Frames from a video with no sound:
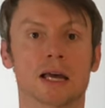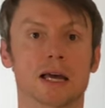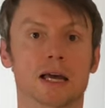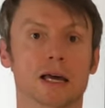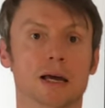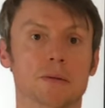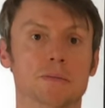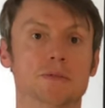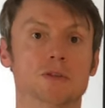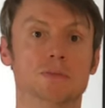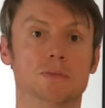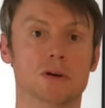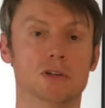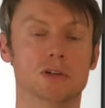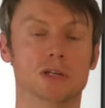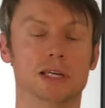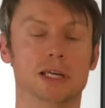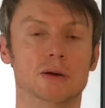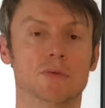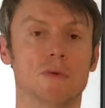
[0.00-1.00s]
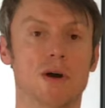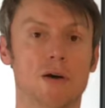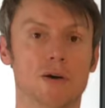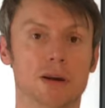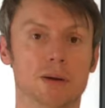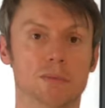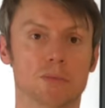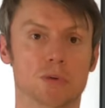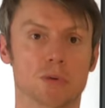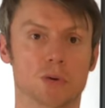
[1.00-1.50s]
especially
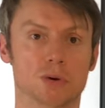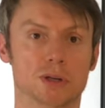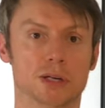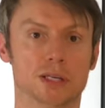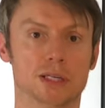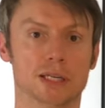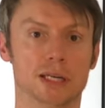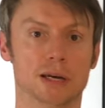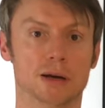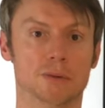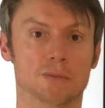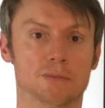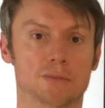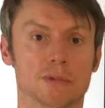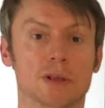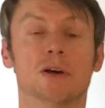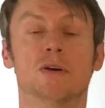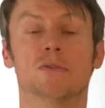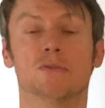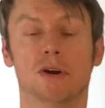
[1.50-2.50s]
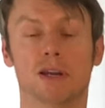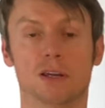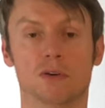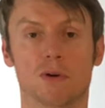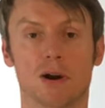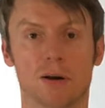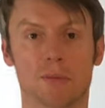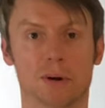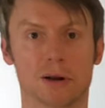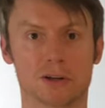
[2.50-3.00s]
very important here. Thank you
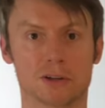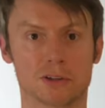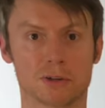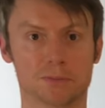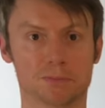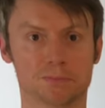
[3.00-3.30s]
very much.